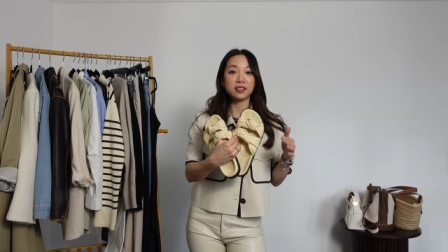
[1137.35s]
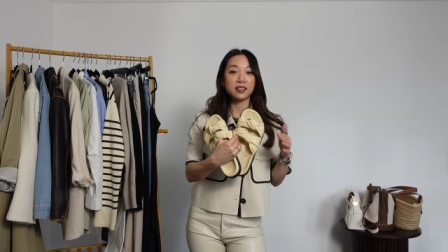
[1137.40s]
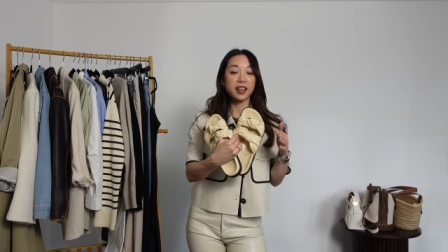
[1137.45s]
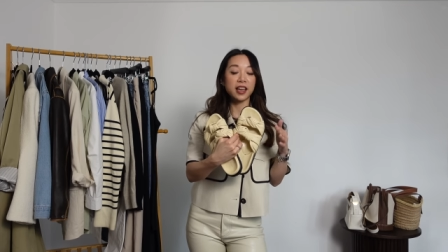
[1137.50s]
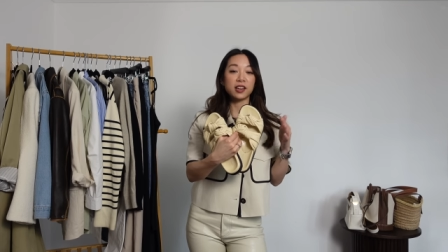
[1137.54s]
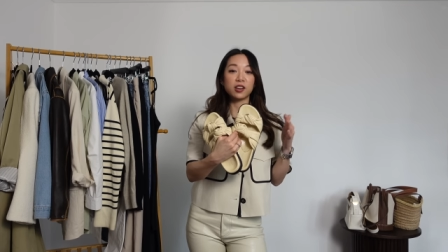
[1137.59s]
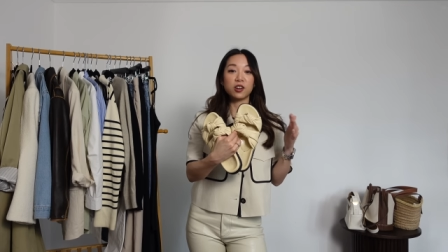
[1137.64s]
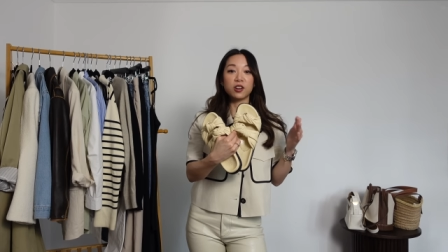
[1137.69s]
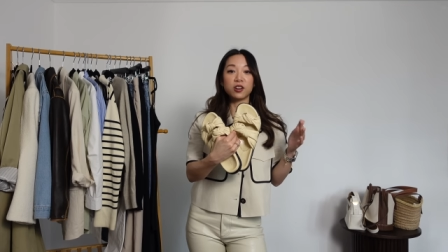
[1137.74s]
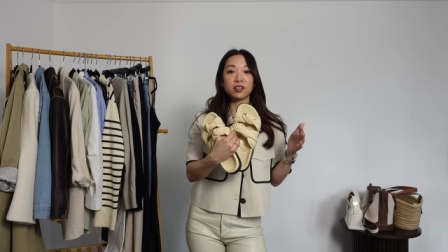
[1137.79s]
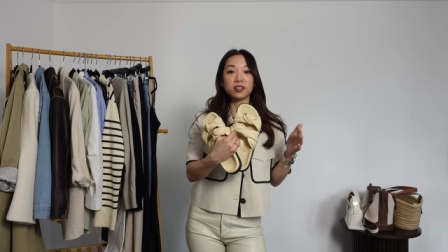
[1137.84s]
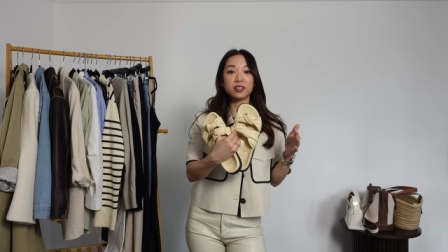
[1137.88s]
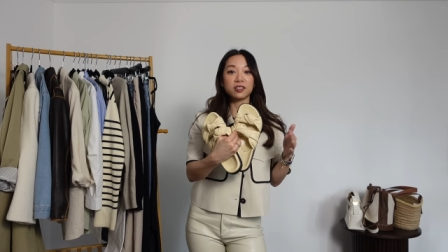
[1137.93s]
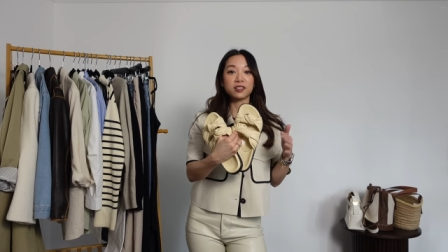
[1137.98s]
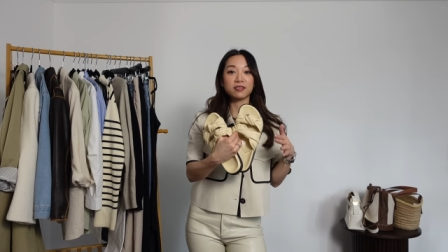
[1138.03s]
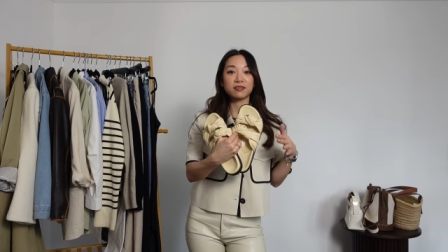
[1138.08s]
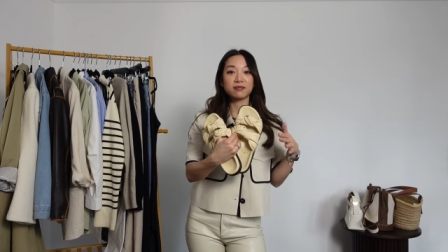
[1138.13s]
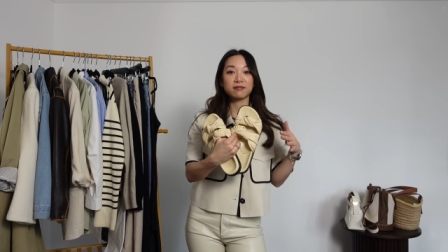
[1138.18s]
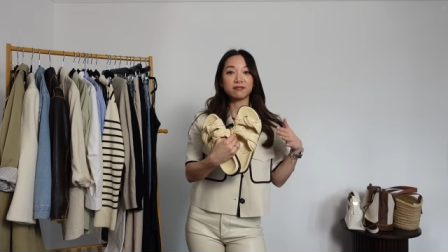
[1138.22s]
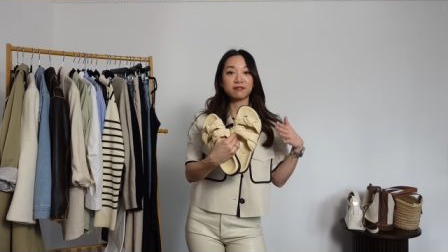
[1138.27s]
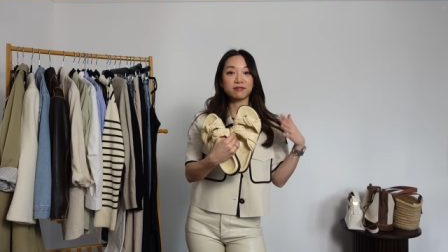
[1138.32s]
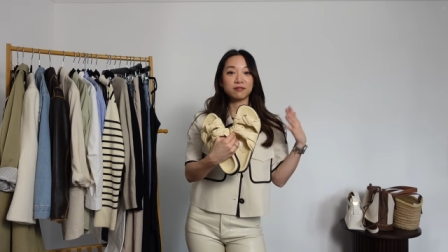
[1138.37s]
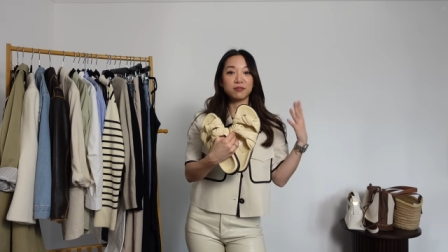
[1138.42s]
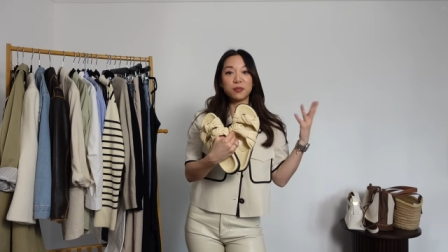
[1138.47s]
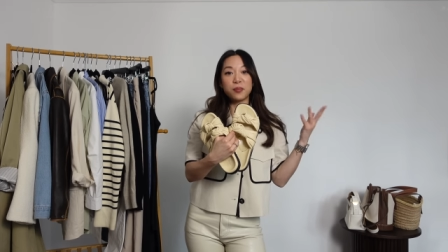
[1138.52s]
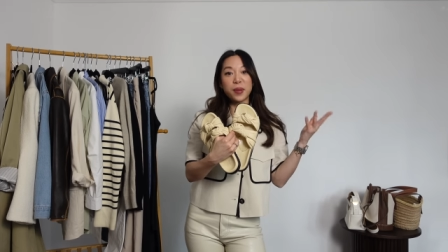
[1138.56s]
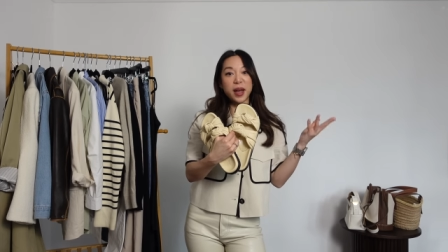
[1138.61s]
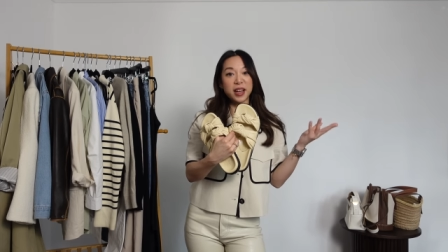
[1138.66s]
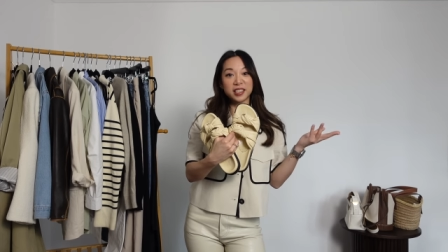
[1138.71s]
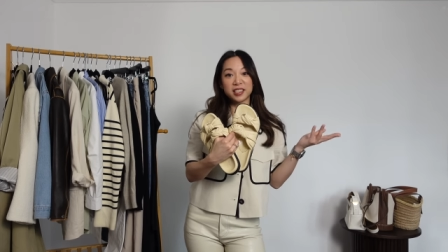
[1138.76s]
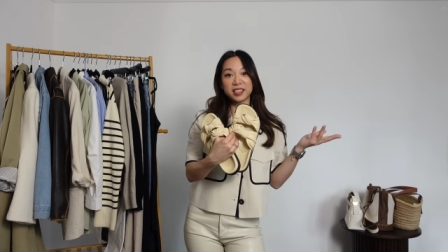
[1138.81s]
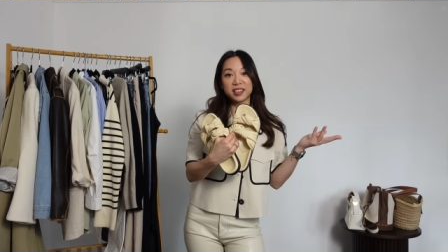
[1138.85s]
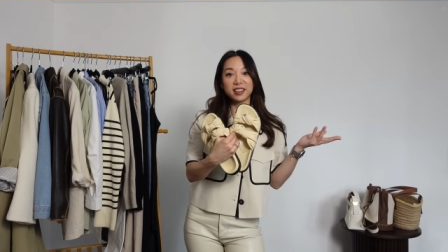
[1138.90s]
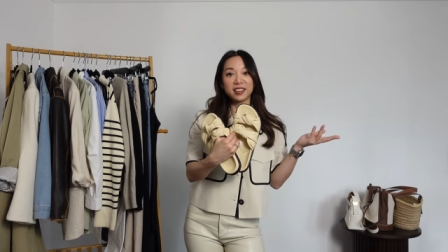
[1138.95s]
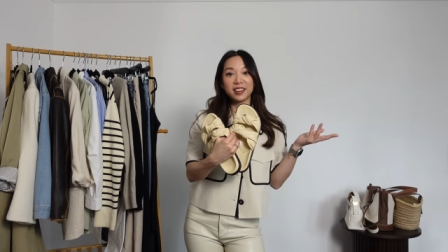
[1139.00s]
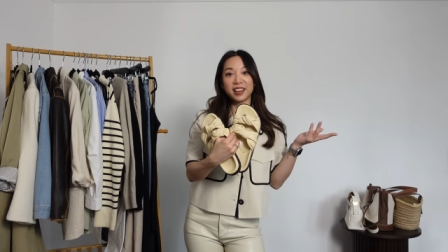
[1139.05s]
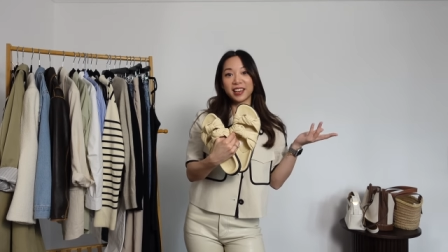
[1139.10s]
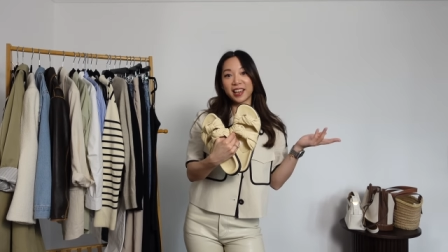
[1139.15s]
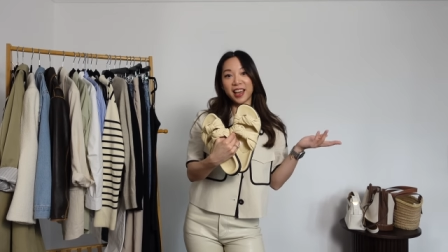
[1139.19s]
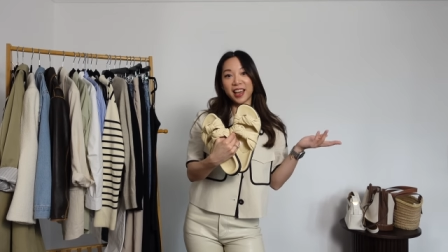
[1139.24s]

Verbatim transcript: they look better, I